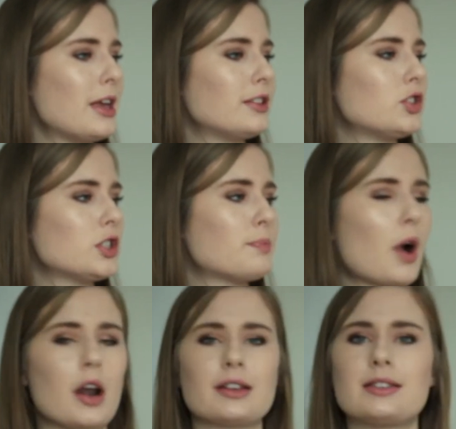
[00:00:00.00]
it's just
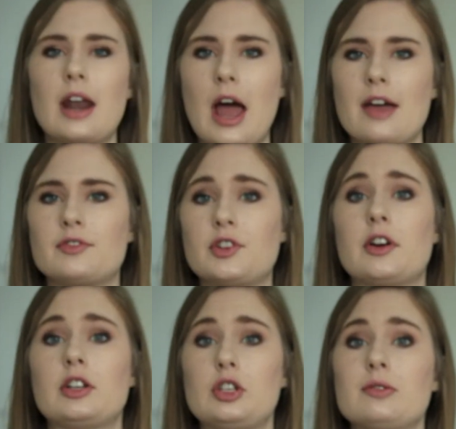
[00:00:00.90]
products that I have
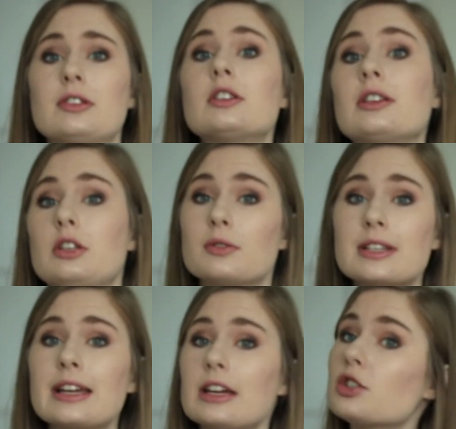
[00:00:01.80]
started using
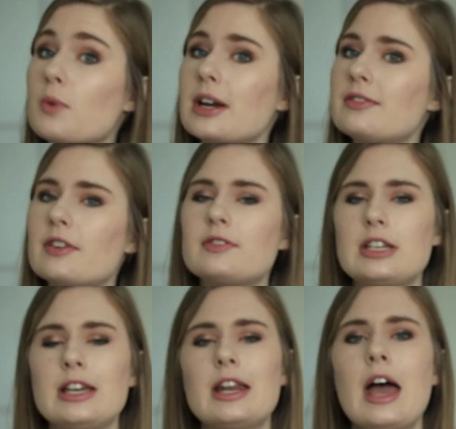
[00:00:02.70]
using in
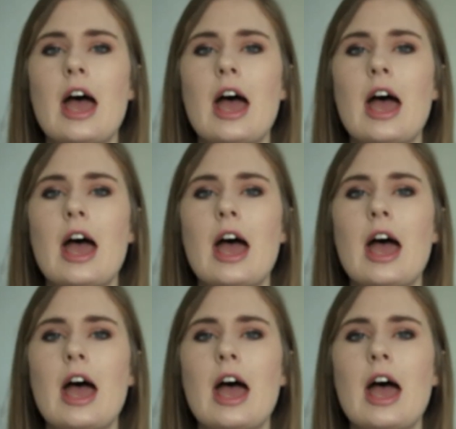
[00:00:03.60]
2015